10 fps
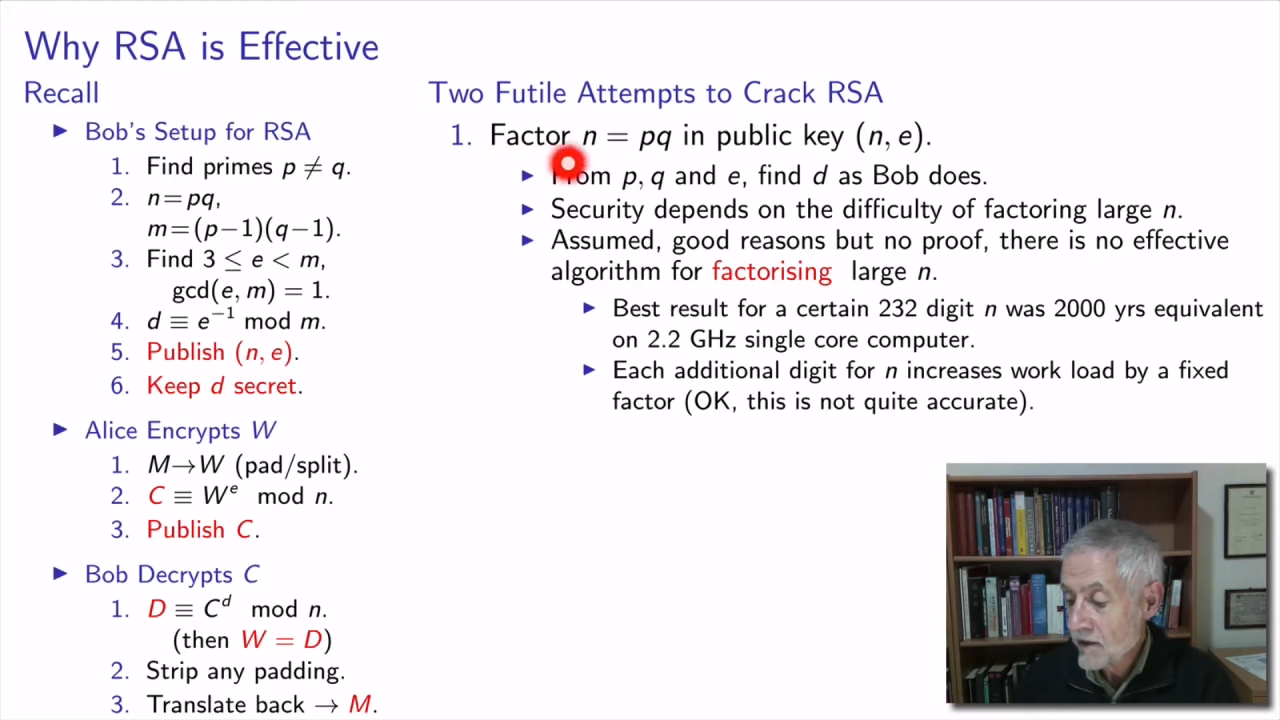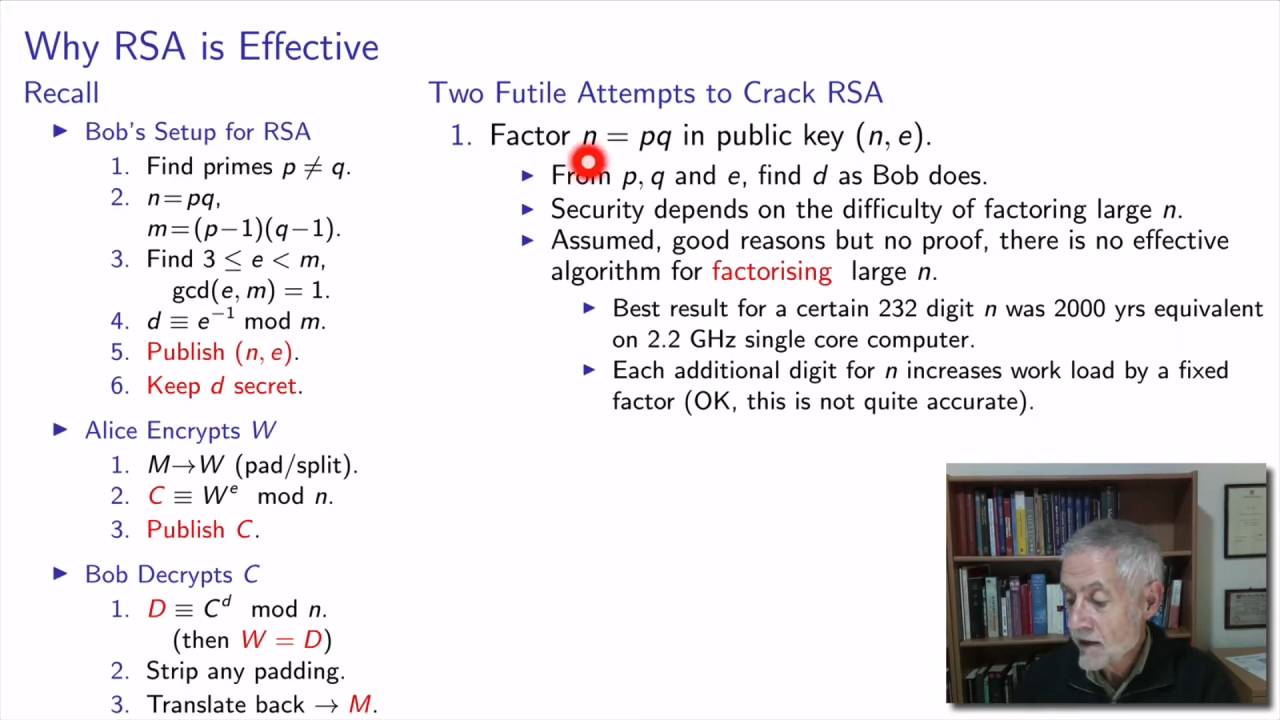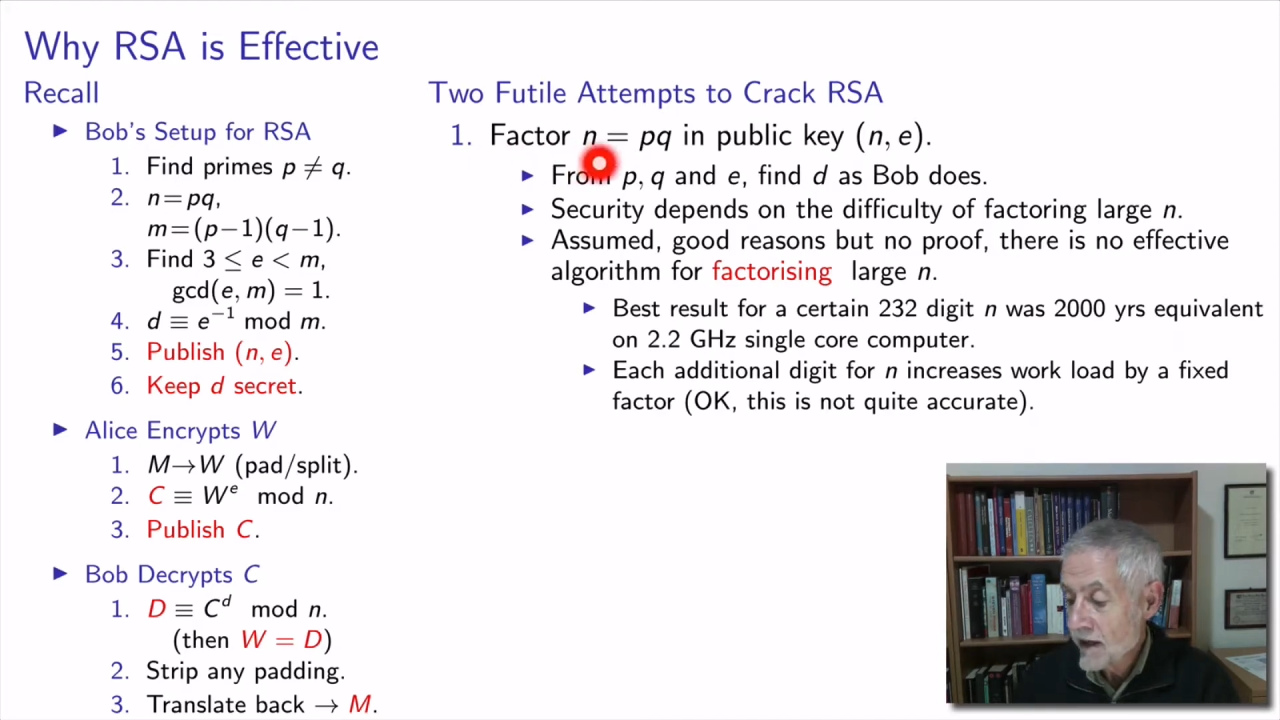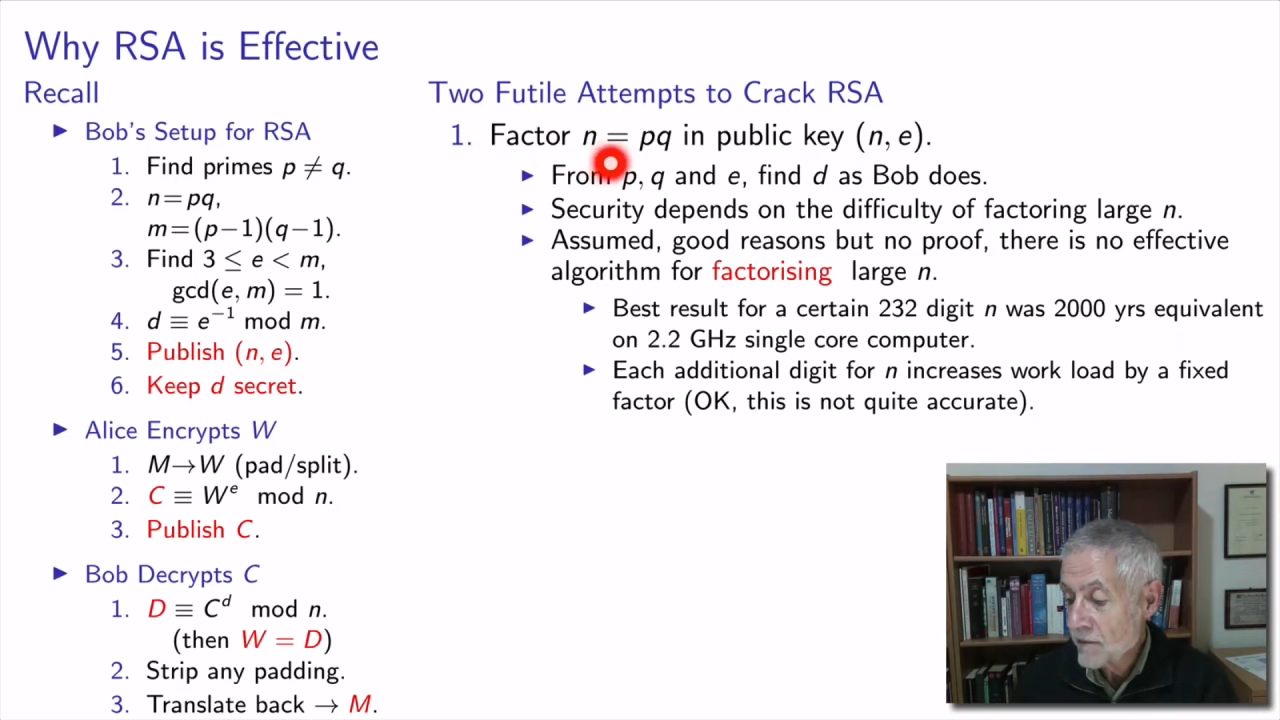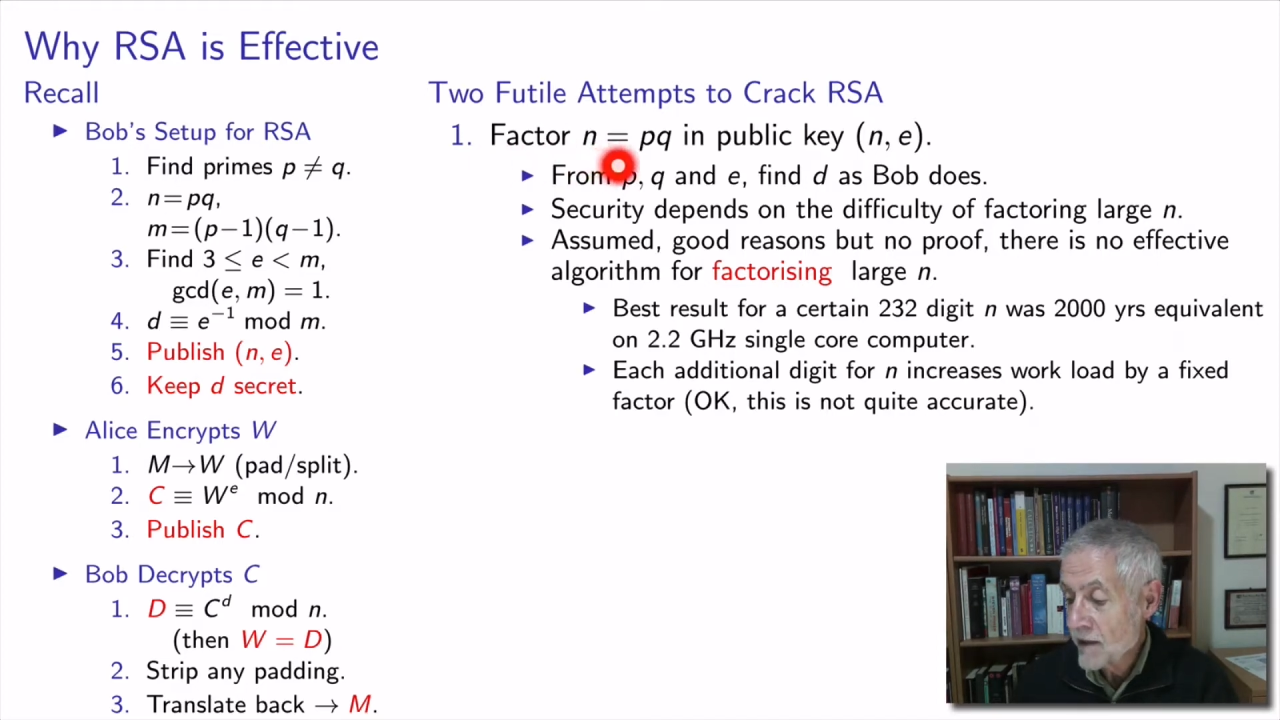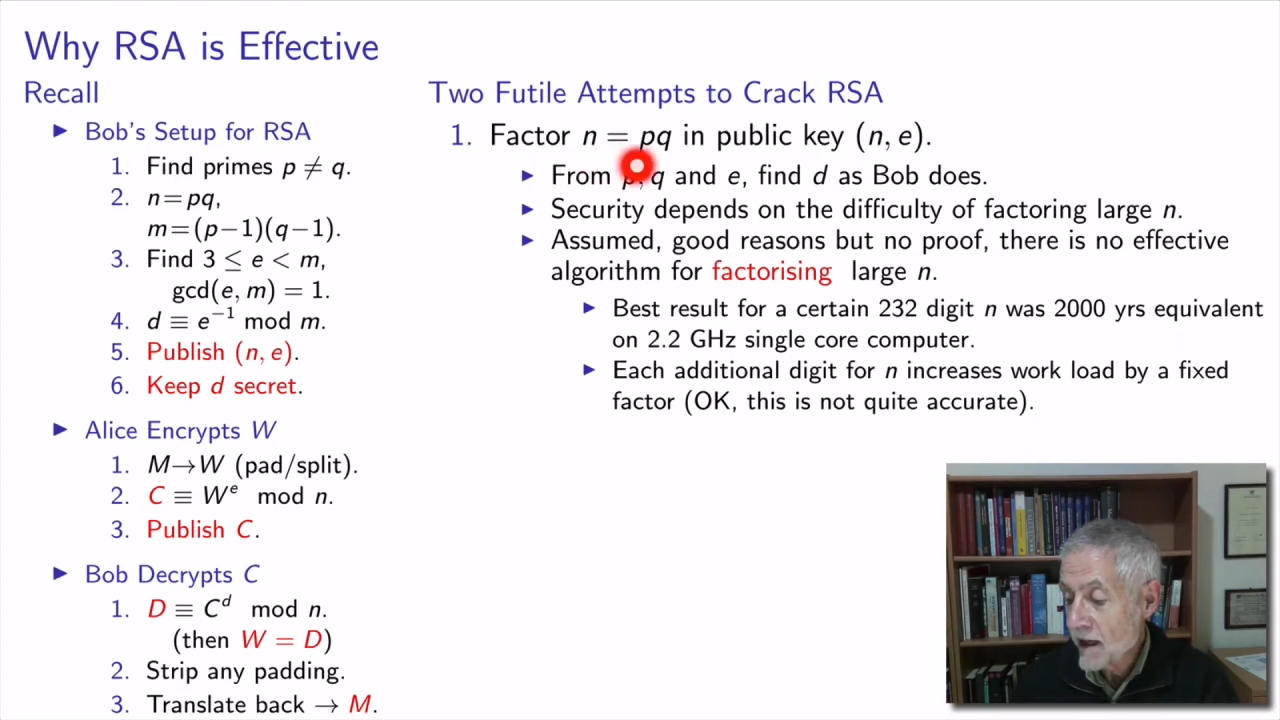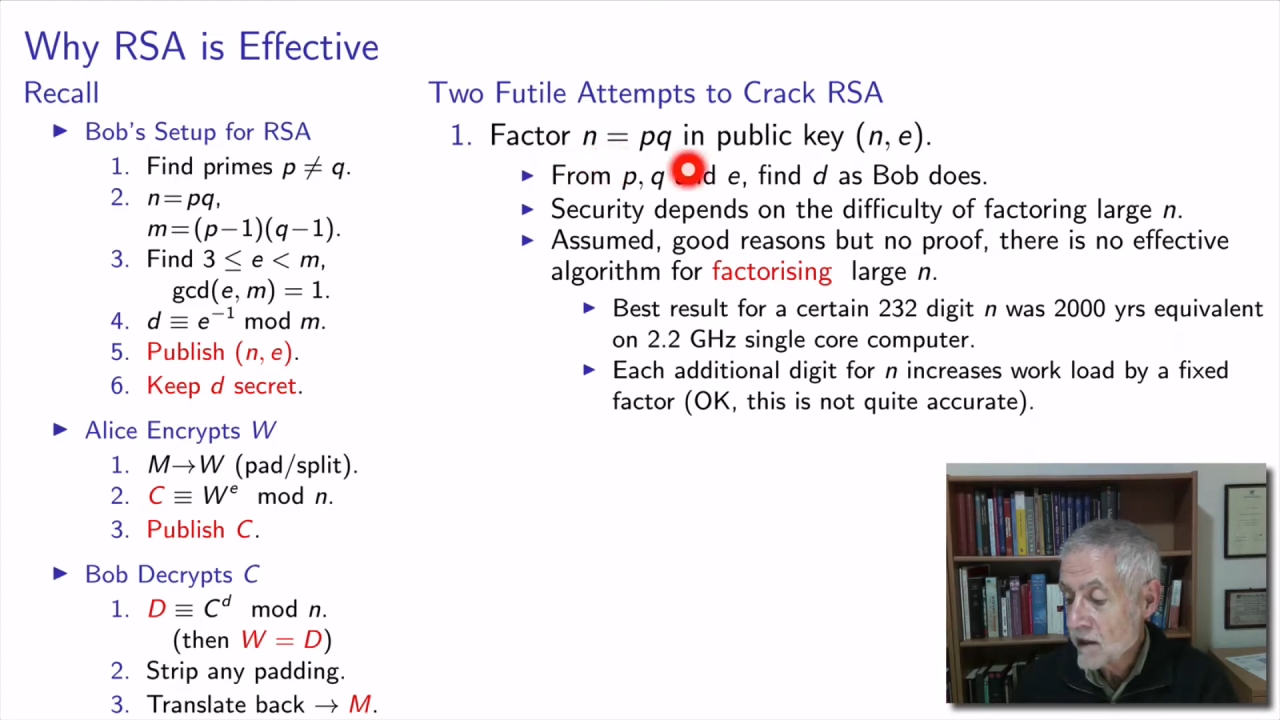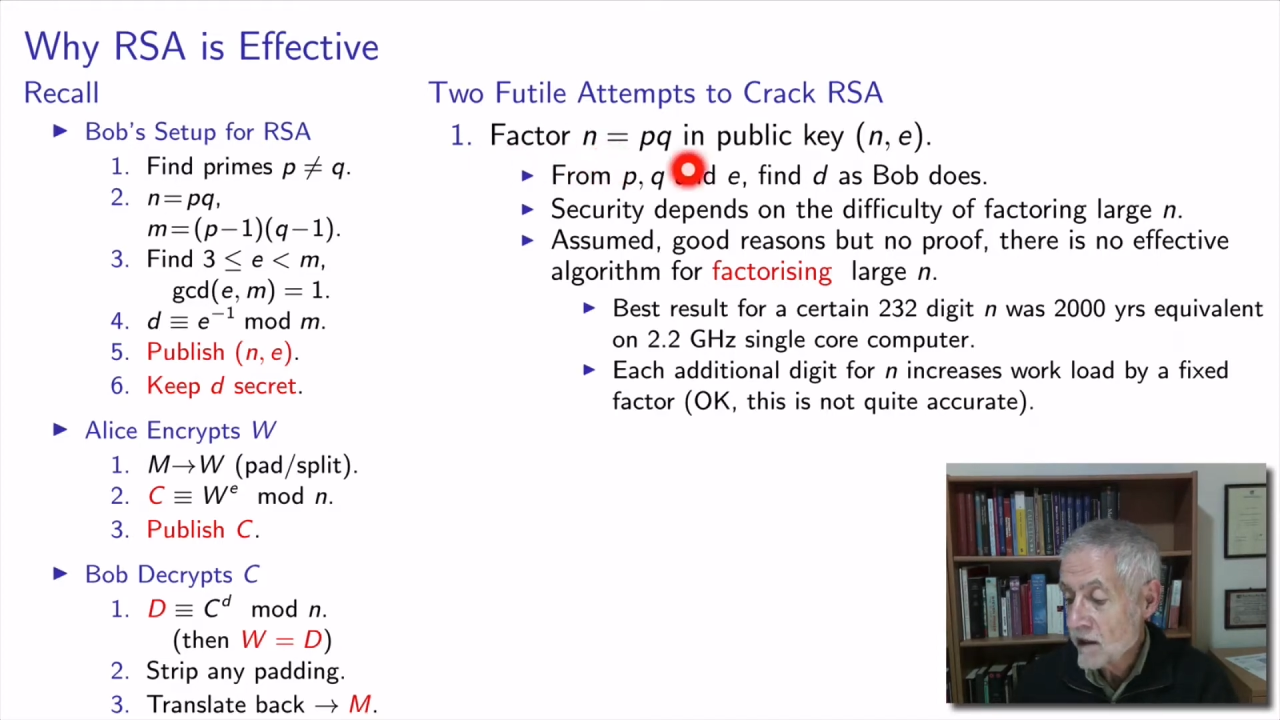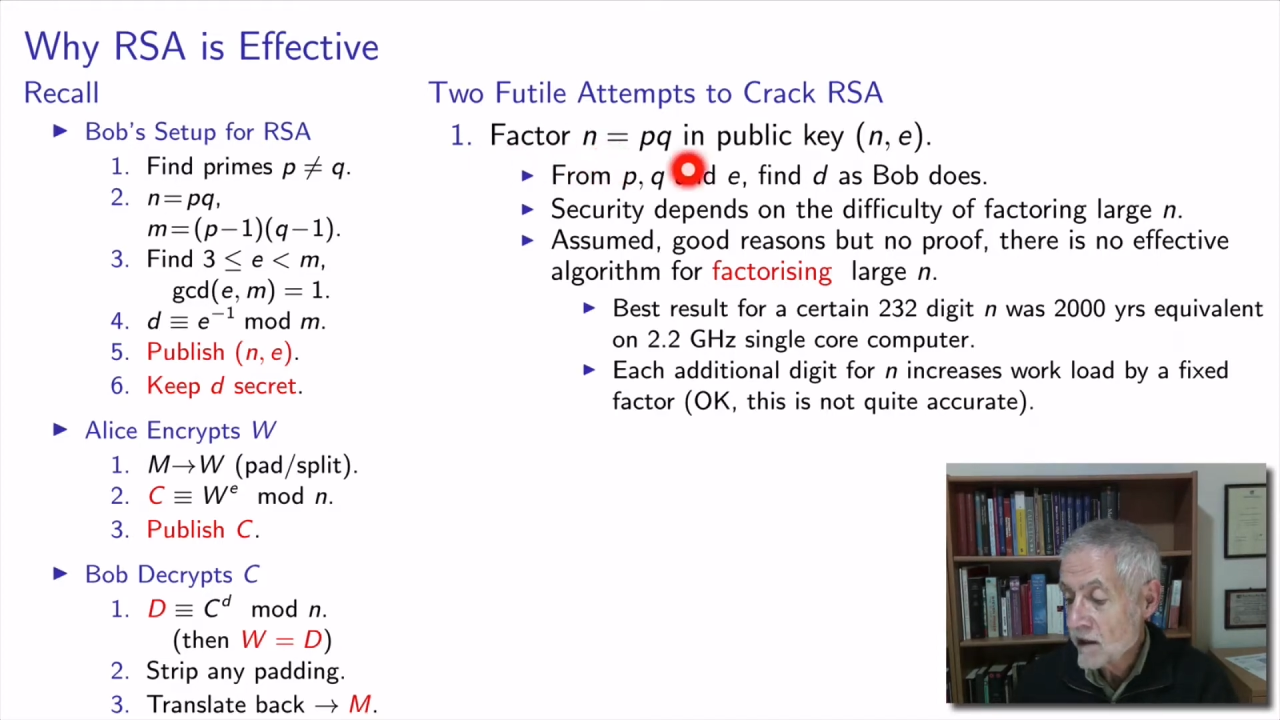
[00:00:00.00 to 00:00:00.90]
the number n